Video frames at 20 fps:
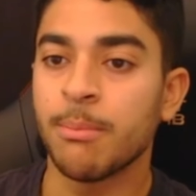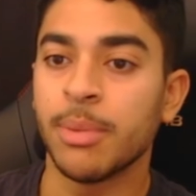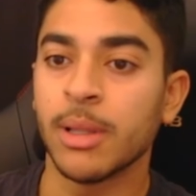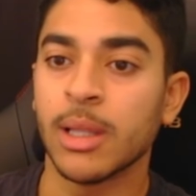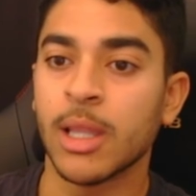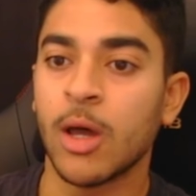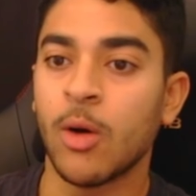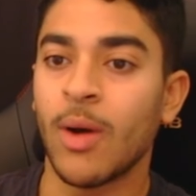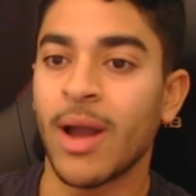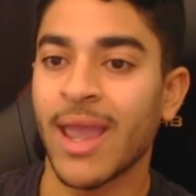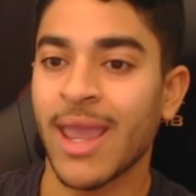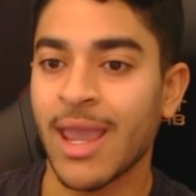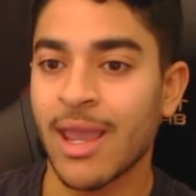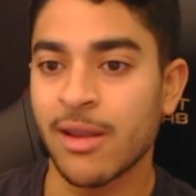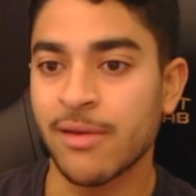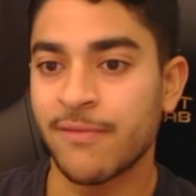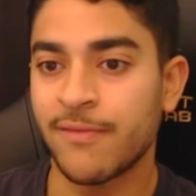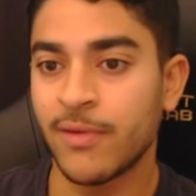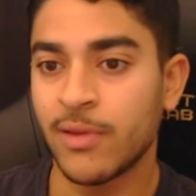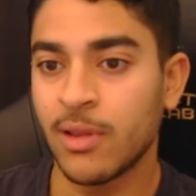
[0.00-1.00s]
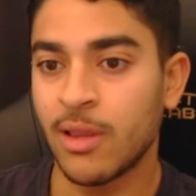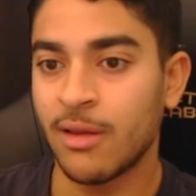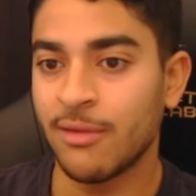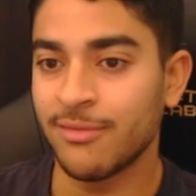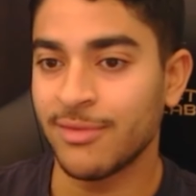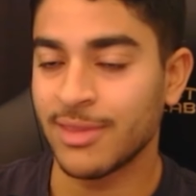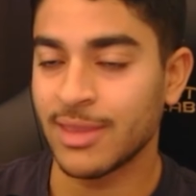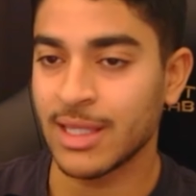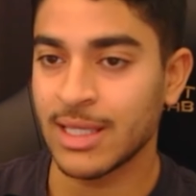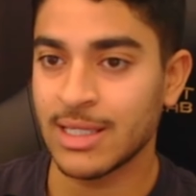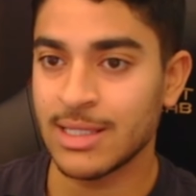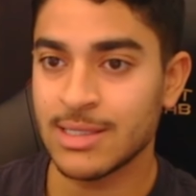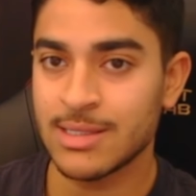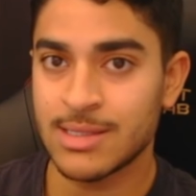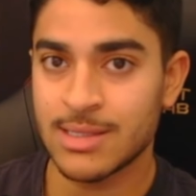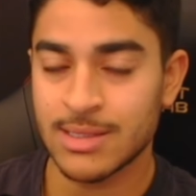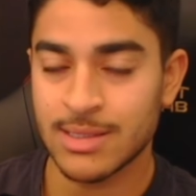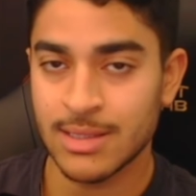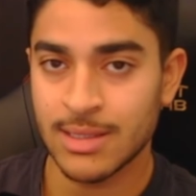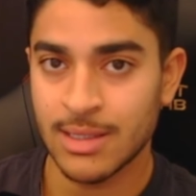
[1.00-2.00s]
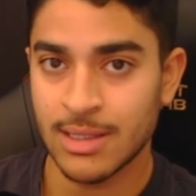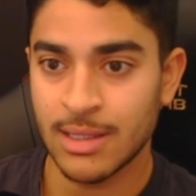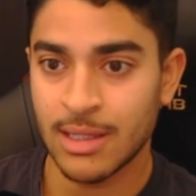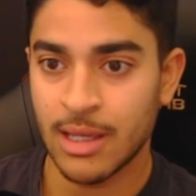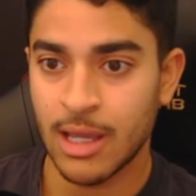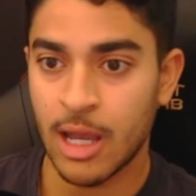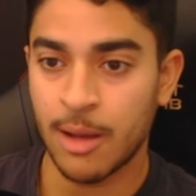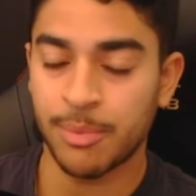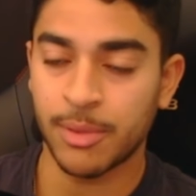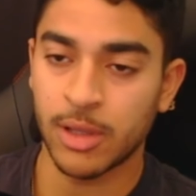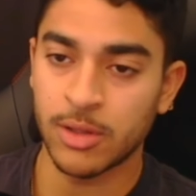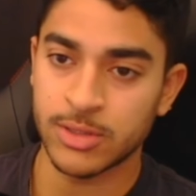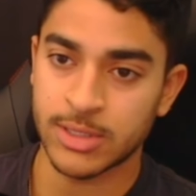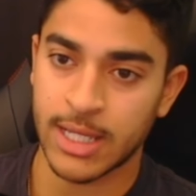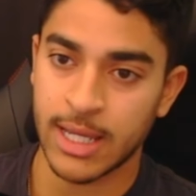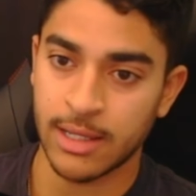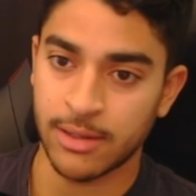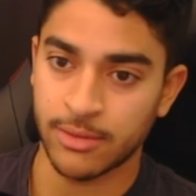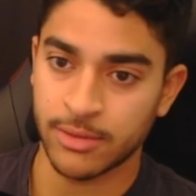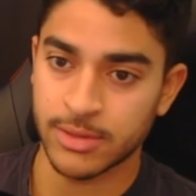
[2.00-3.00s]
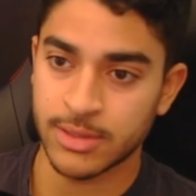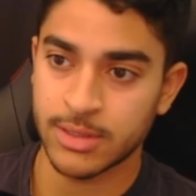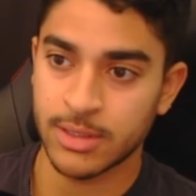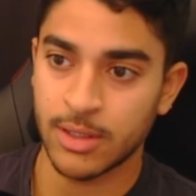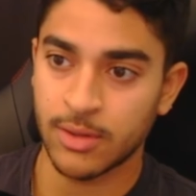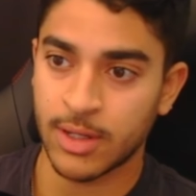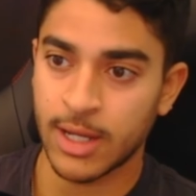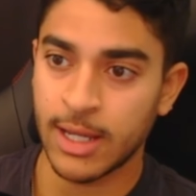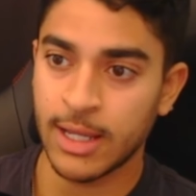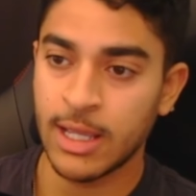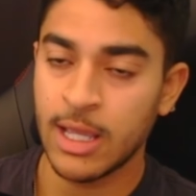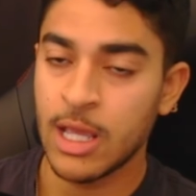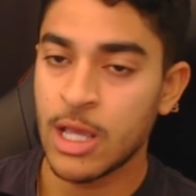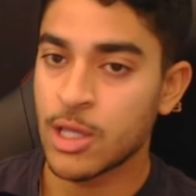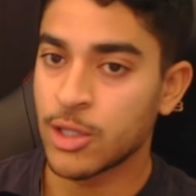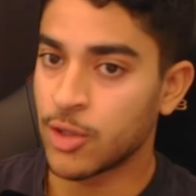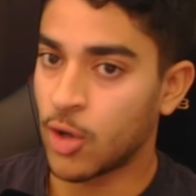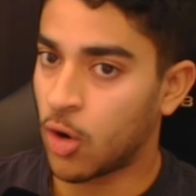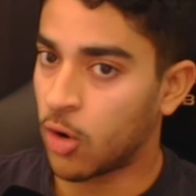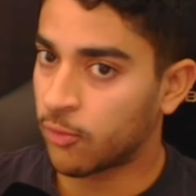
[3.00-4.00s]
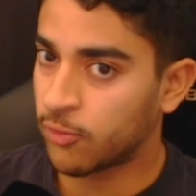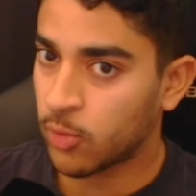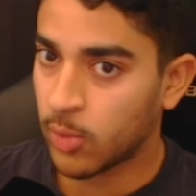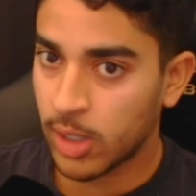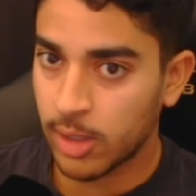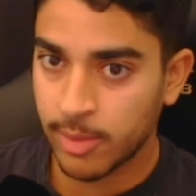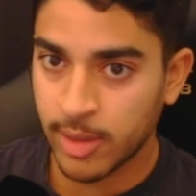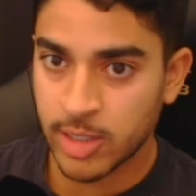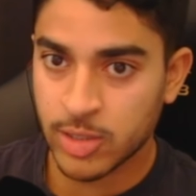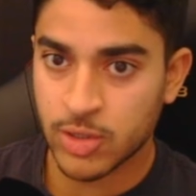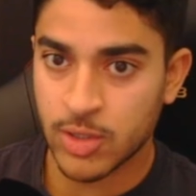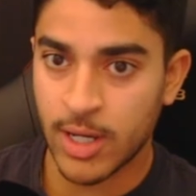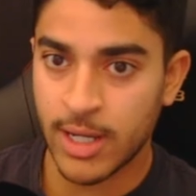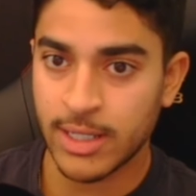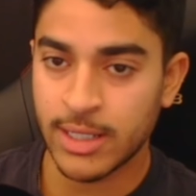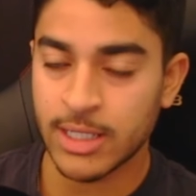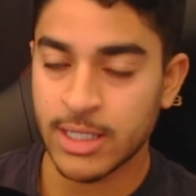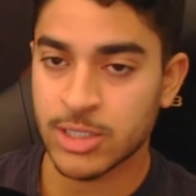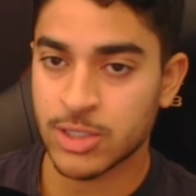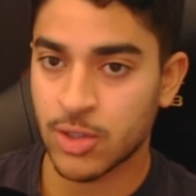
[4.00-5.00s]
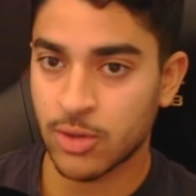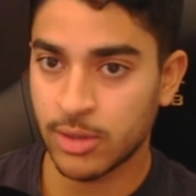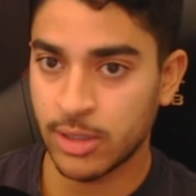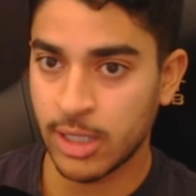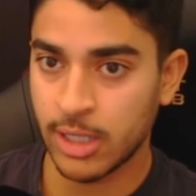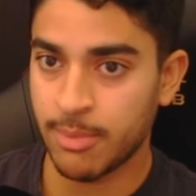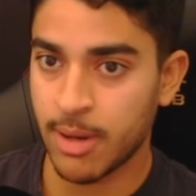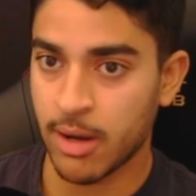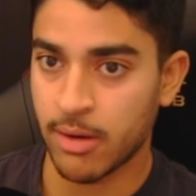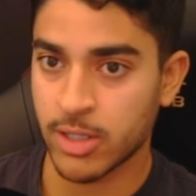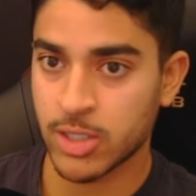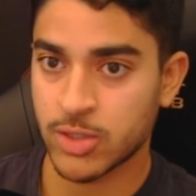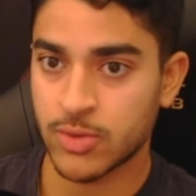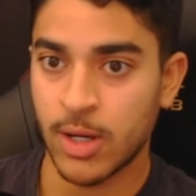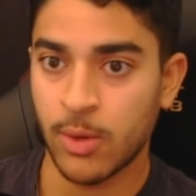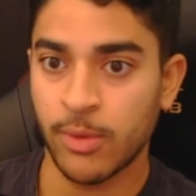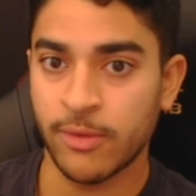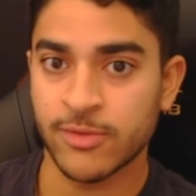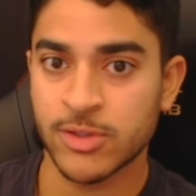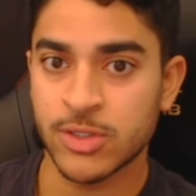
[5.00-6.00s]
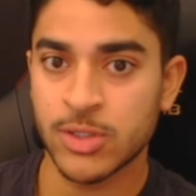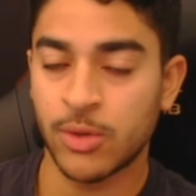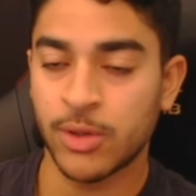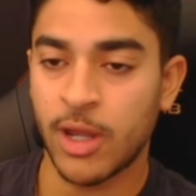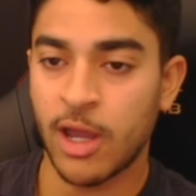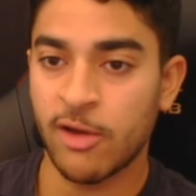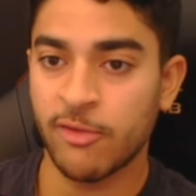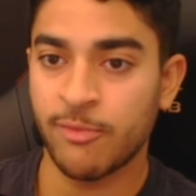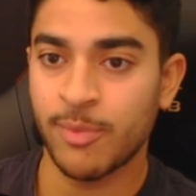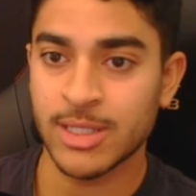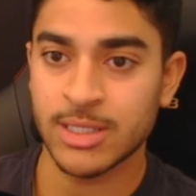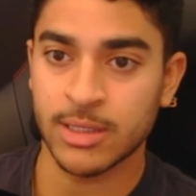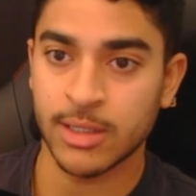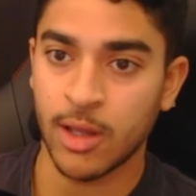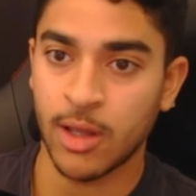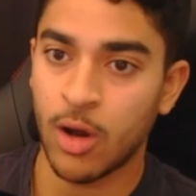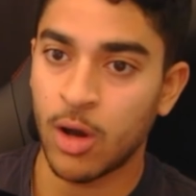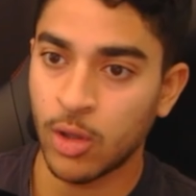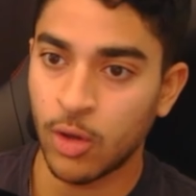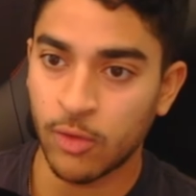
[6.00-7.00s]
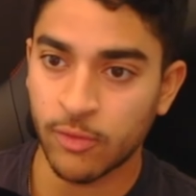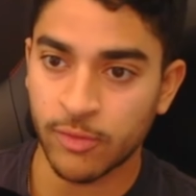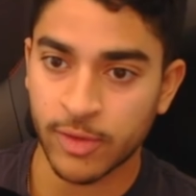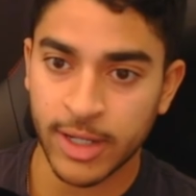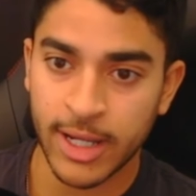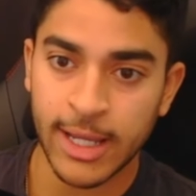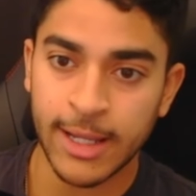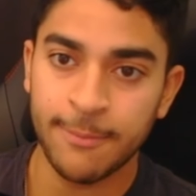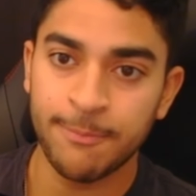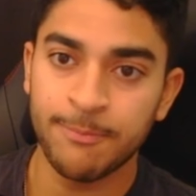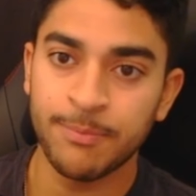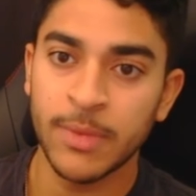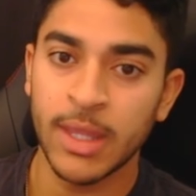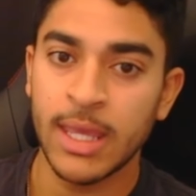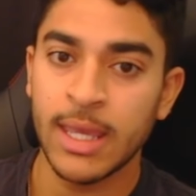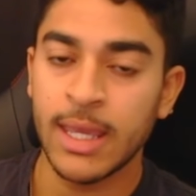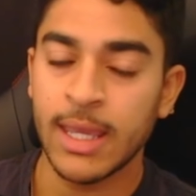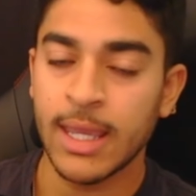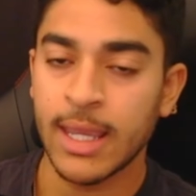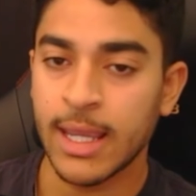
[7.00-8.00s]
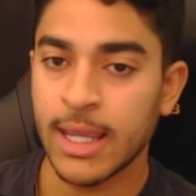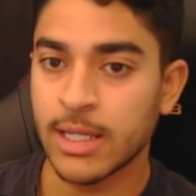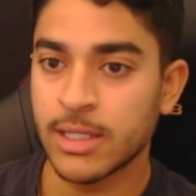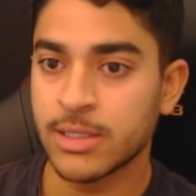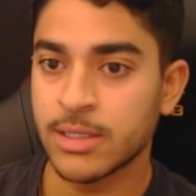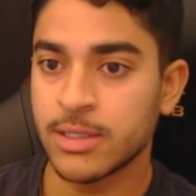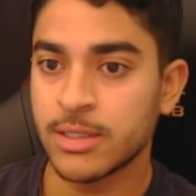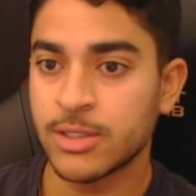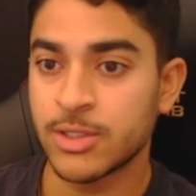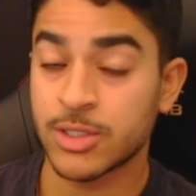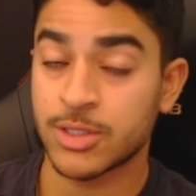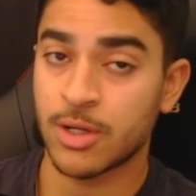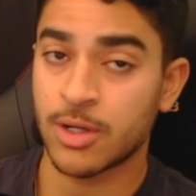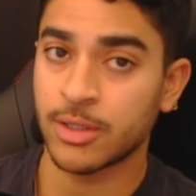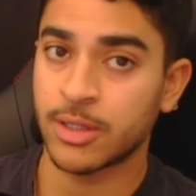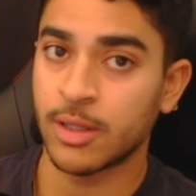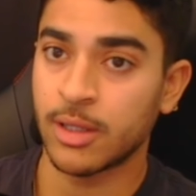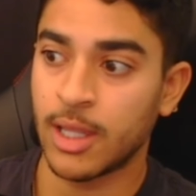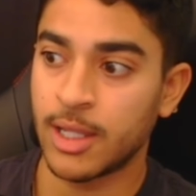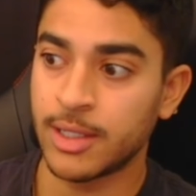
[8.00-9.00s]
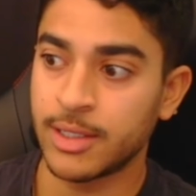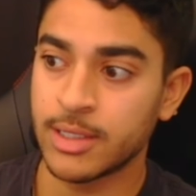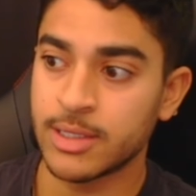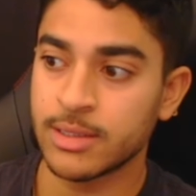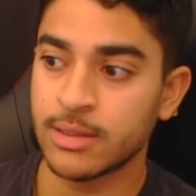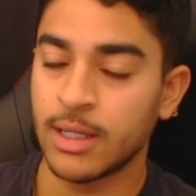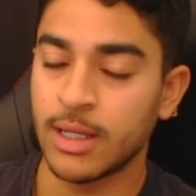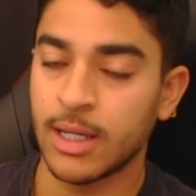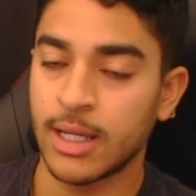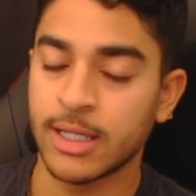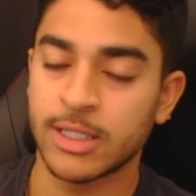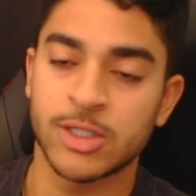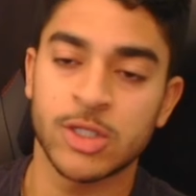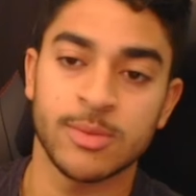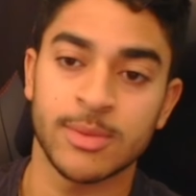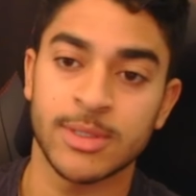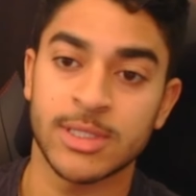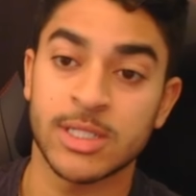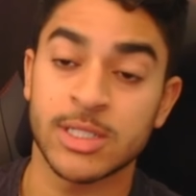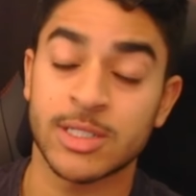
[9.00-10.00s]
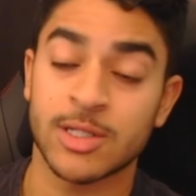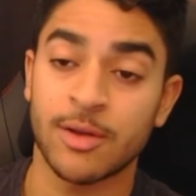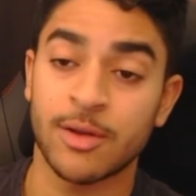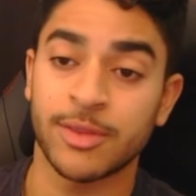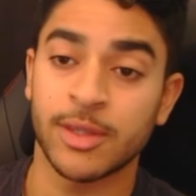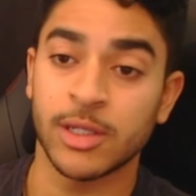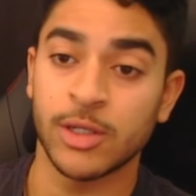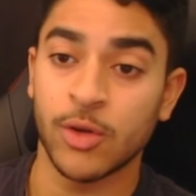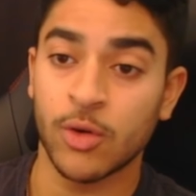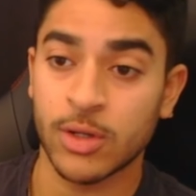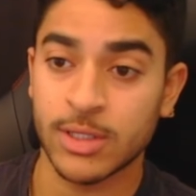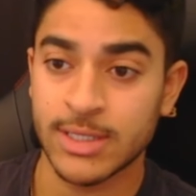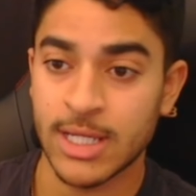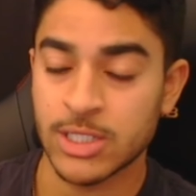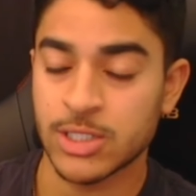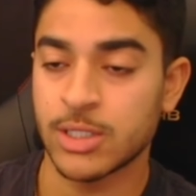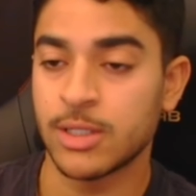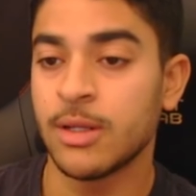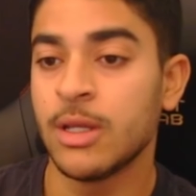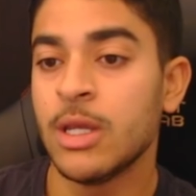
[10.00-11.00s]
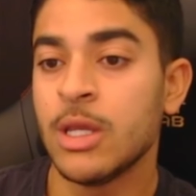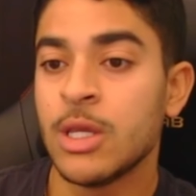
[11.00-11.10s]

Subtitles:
below a handful of these up close candles, okay? The overwhelming trend is certainly bearish, right? We've sold off basically all overnight and to start the to start the New York session.